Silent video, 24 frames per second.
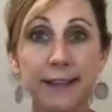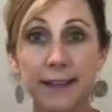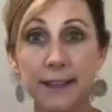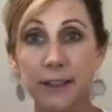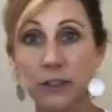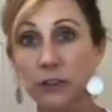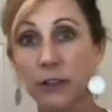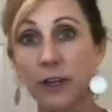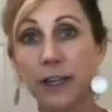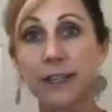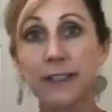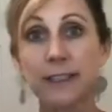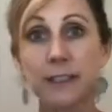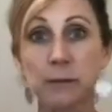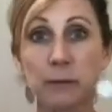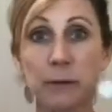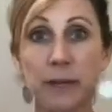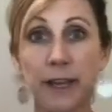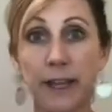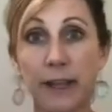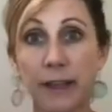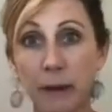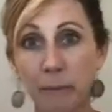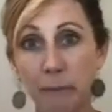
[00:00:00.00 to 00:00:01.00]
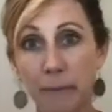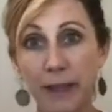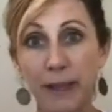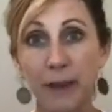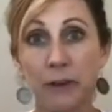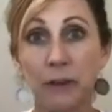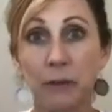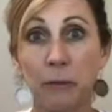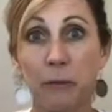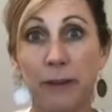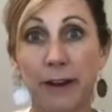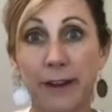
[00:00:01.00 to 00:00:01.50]
Try and sweat out a
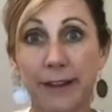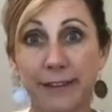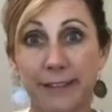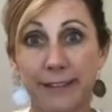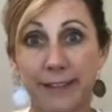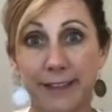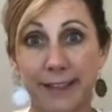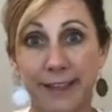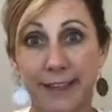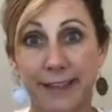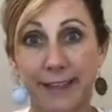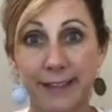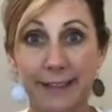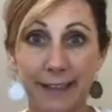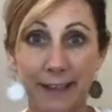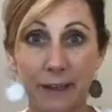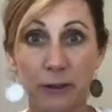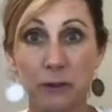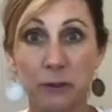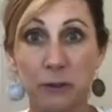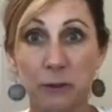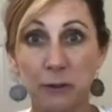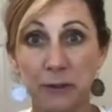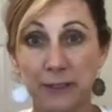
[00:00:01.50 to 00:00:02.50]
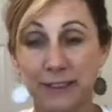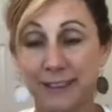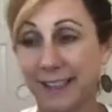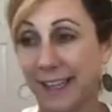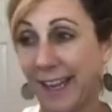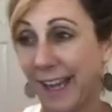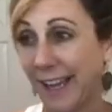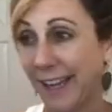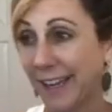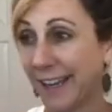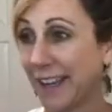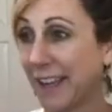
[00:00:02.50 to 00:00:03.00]
pound of water a day. How cool is
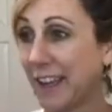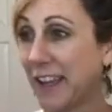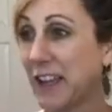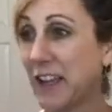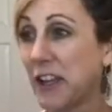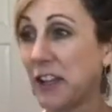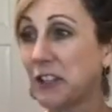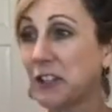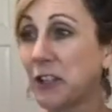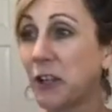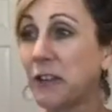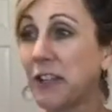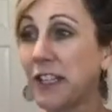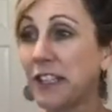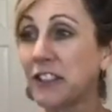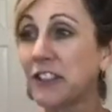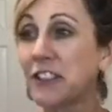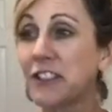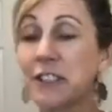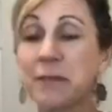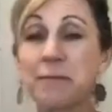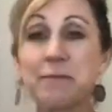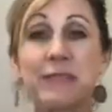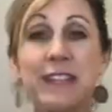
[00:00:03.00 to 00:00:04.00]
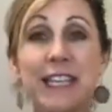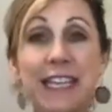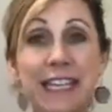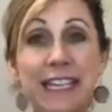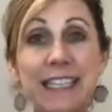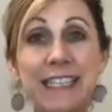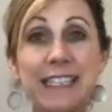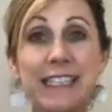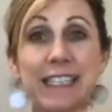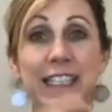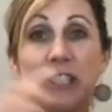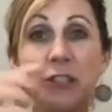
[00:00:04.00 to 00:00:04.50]
that? So these are some
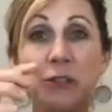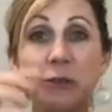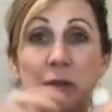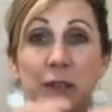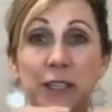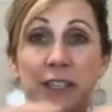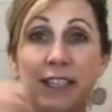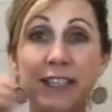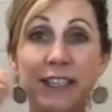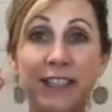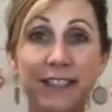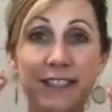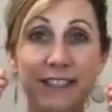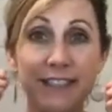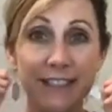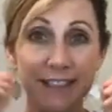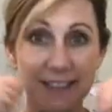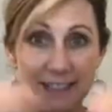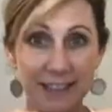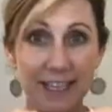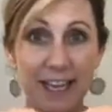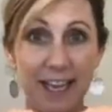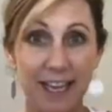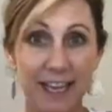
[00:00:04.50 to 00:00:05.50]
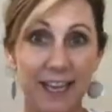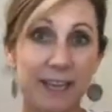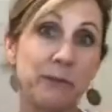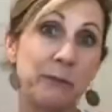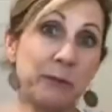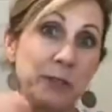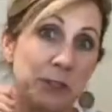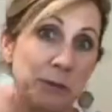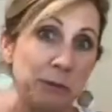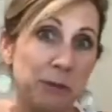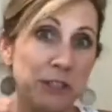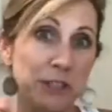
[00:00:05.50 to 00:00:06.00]
things that you can decide
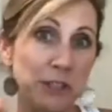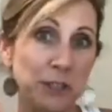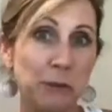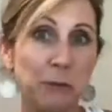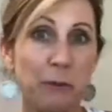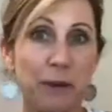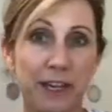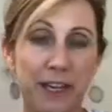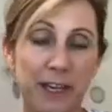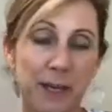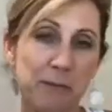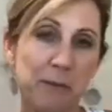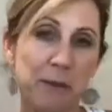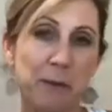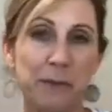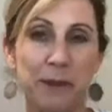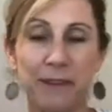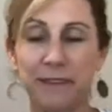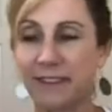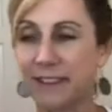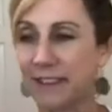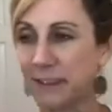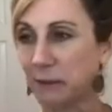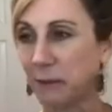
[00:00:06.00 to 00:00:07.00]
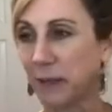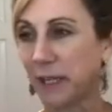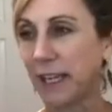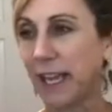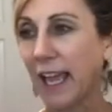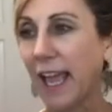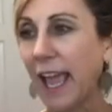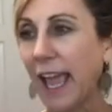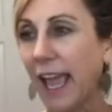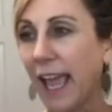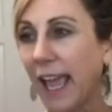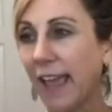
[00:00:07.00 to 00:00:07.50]
which one do you want to implement this week.
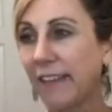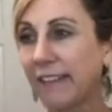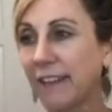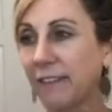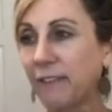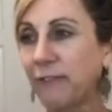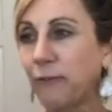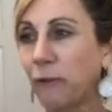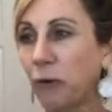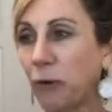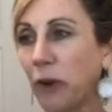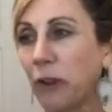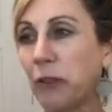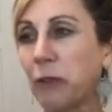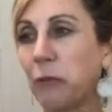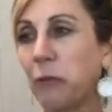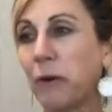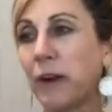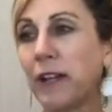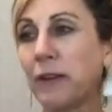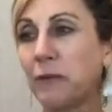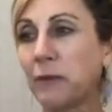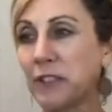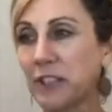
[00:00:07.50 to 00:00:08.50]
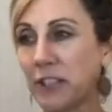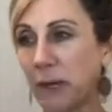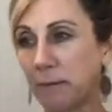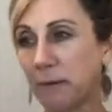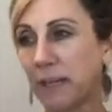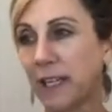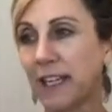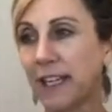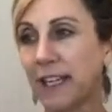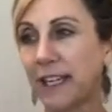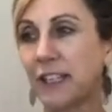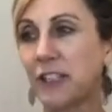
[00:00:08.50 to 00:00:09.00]
And the fourth one, which I'm
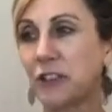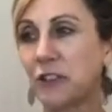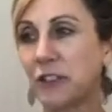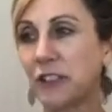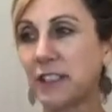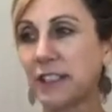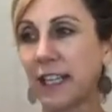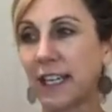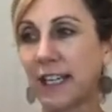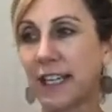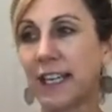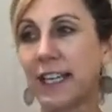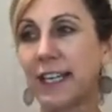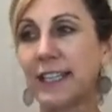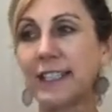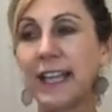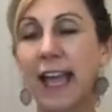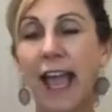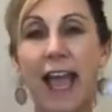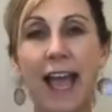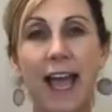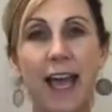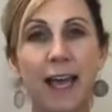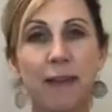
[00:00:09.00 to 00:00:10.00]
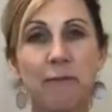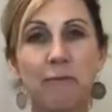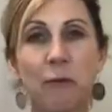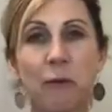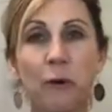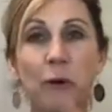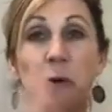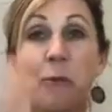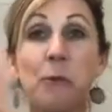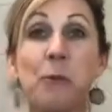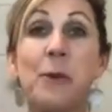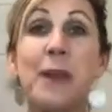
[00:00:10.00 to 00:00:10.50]
going to get into in a second, is add
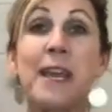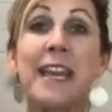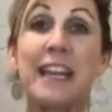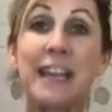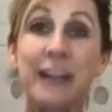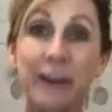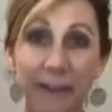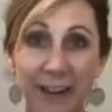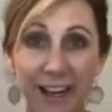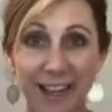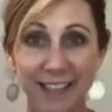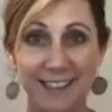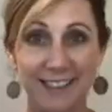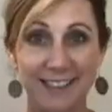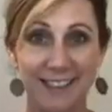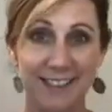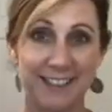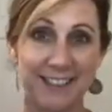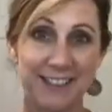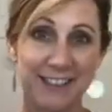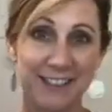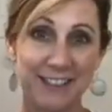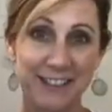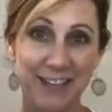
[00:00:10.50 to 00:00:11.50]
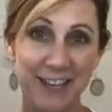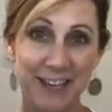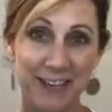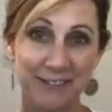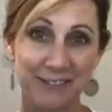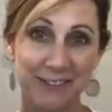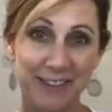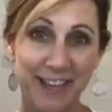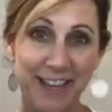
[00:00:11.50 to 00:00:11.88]
more wheatgrass into your life.